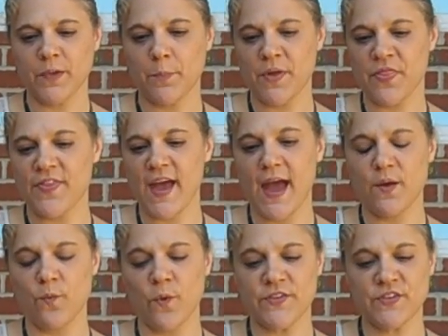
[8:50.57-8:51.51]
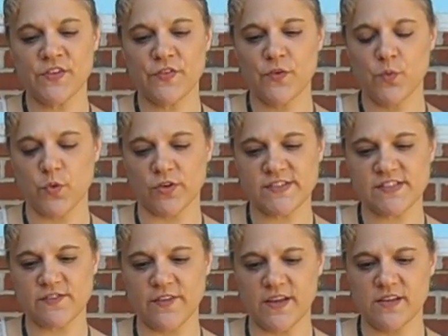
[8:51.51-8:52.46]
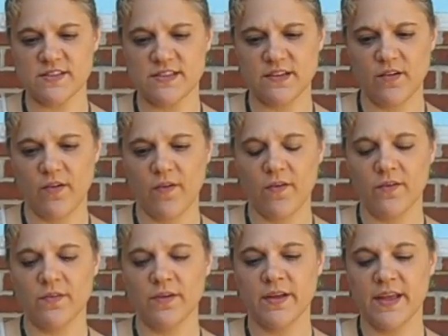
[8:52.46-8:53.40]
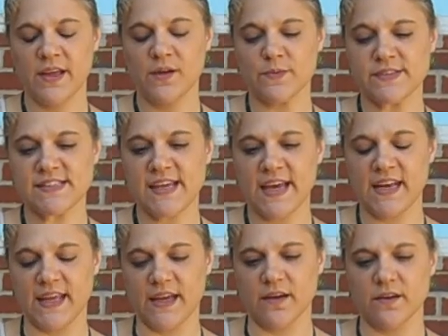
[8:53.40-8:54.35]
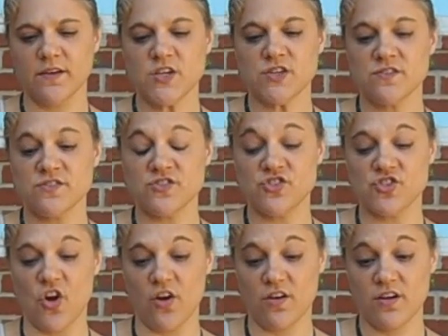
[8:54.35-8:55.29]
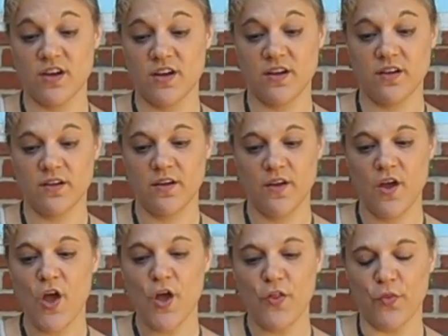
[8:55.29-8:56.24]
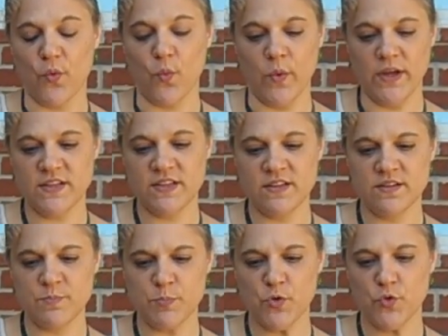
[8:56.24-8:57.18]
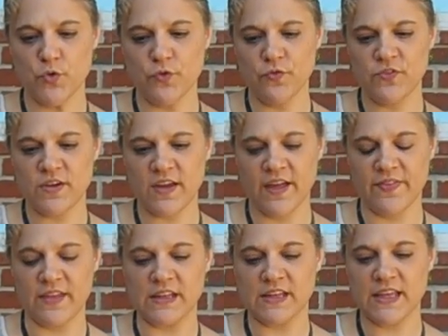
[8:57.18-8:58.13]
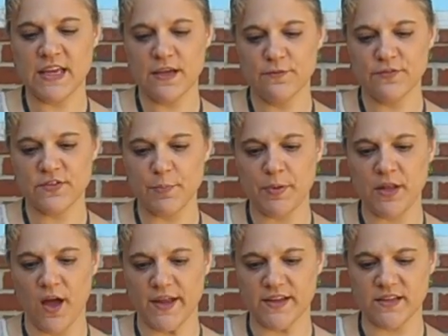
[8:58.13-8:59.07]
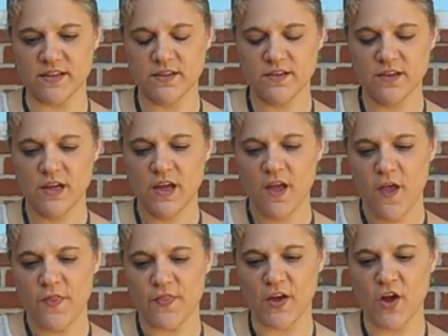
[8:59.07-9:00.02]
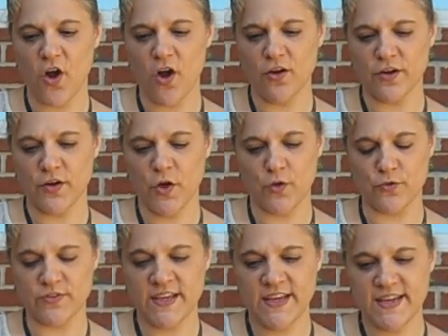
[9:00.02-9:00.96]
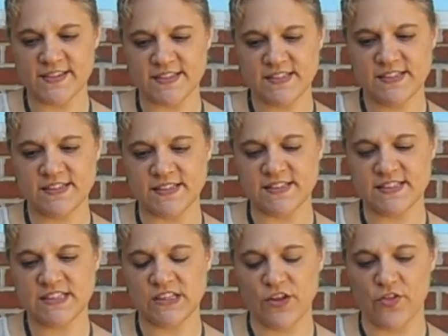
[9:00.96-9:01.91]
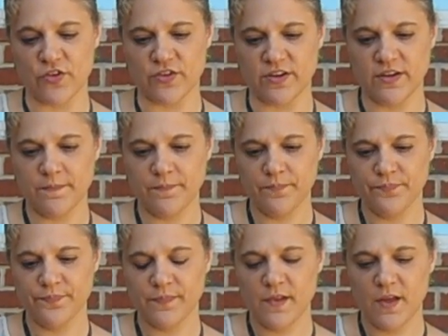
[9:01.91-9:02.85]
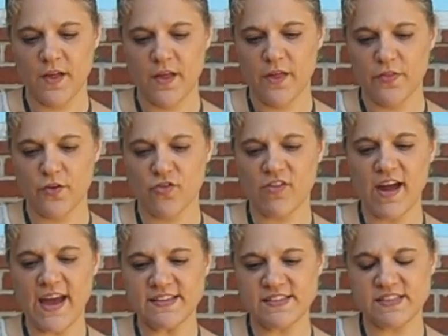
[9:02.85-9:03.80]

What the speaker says: But that wasn't the worst of it. It was getting dark. The wind moved and the leaves applauded. The garden hose hissed and slithered. The grass